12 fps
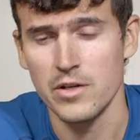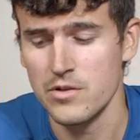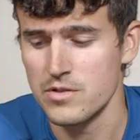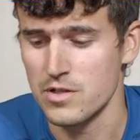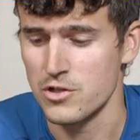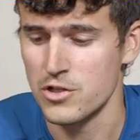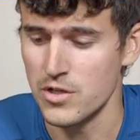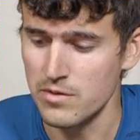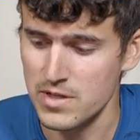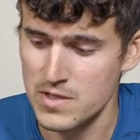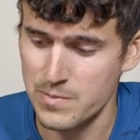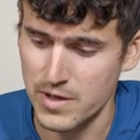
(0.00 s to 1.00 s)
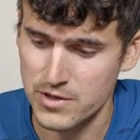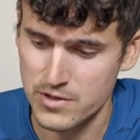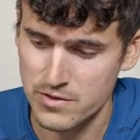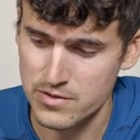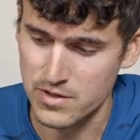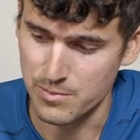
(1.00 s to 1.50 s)
used to shoot these
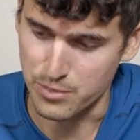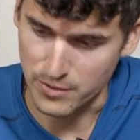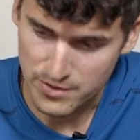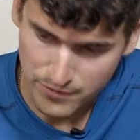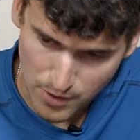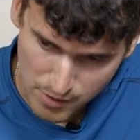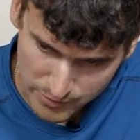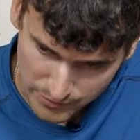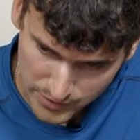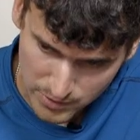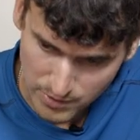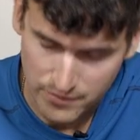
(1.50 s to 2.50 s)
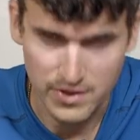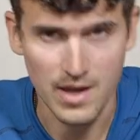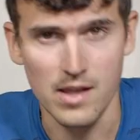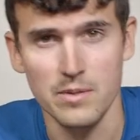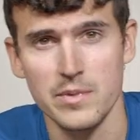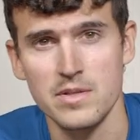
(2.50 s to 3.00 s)
pictures, a brief overview of the
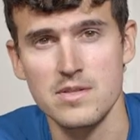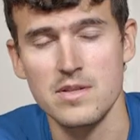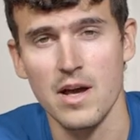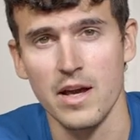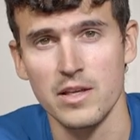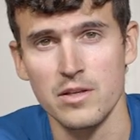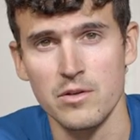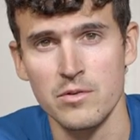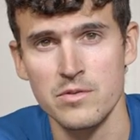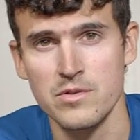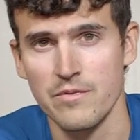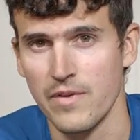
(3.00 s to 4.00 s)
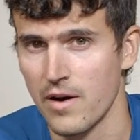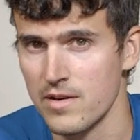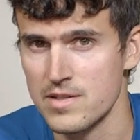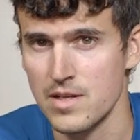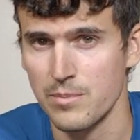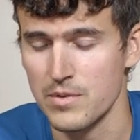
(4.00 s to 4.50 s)
elements I used,
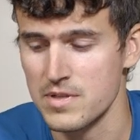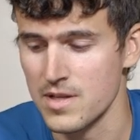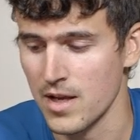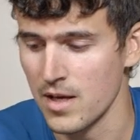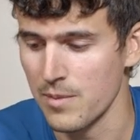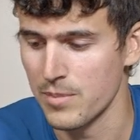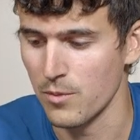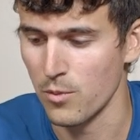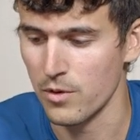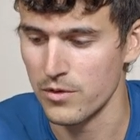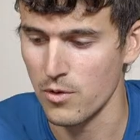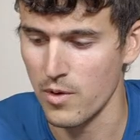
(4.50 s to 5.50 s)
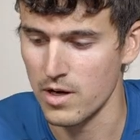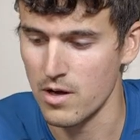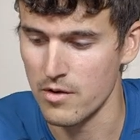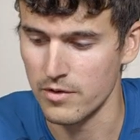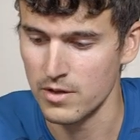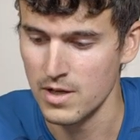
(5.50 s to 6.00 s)
very simple setup but worth going
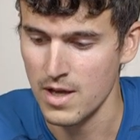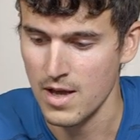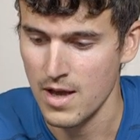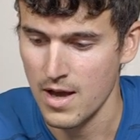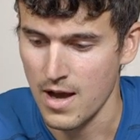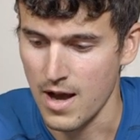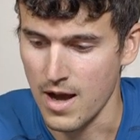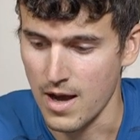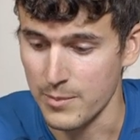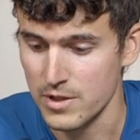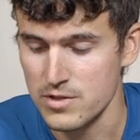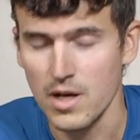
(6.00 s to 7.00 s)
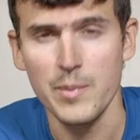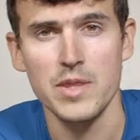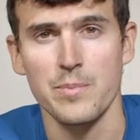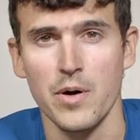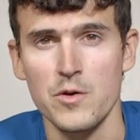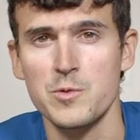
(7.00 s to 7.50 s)
over. Uh, I'm going to talk about
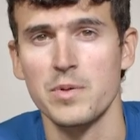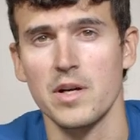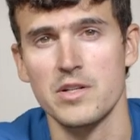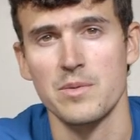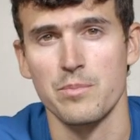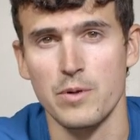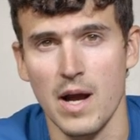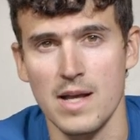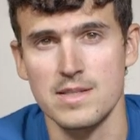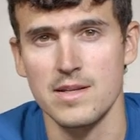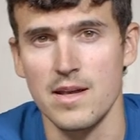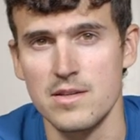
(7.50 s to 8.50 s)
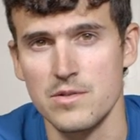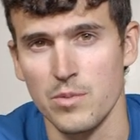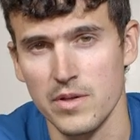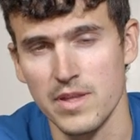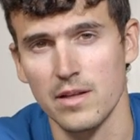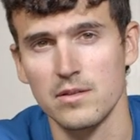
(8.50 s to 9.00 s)
the post-production process,
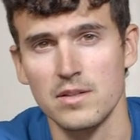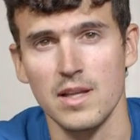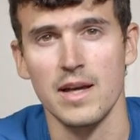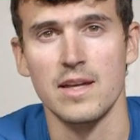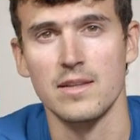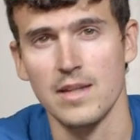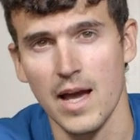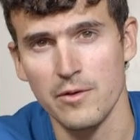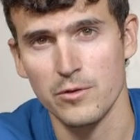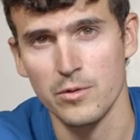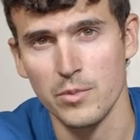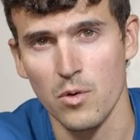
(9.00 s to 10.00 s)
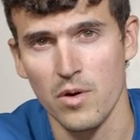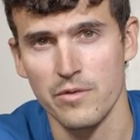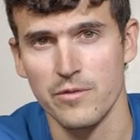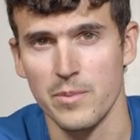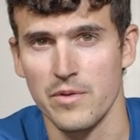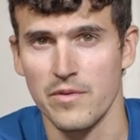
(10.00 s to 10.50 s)
what that looked like in Lightroom, going
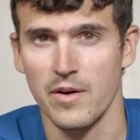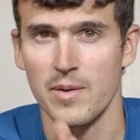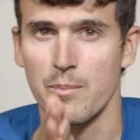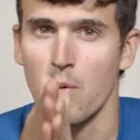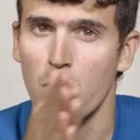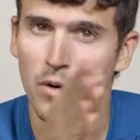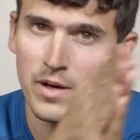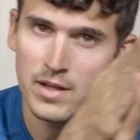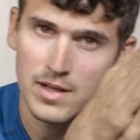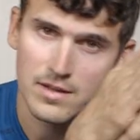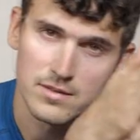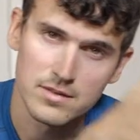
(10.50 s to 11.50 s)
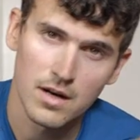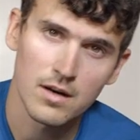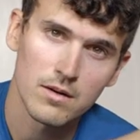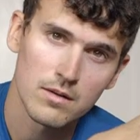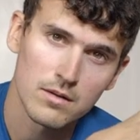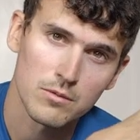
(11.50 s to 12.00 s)
from the very boring and
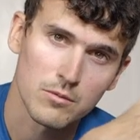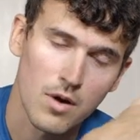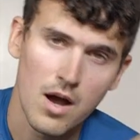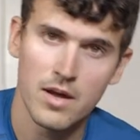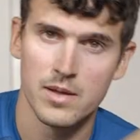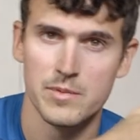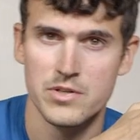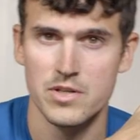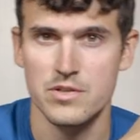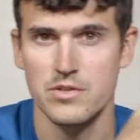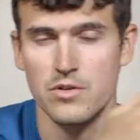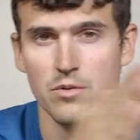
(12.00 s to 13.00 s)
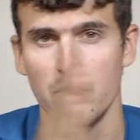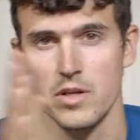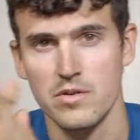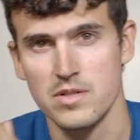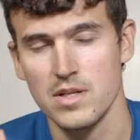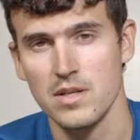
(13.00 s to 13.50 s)
dull raw images to what
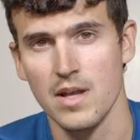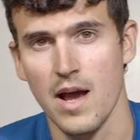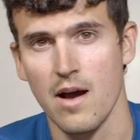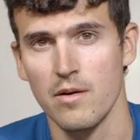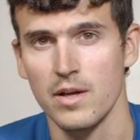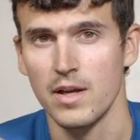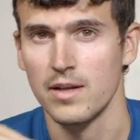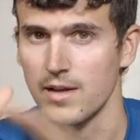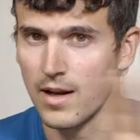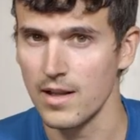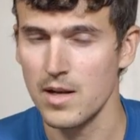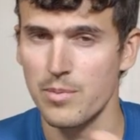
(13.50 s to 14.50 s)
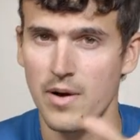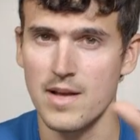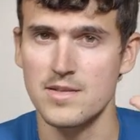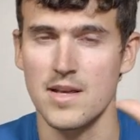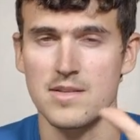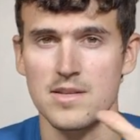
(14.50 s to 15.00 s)
you see now. Not a lot of
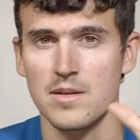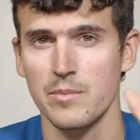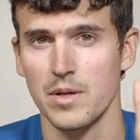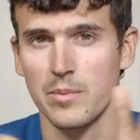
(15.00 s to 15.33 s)
processing, but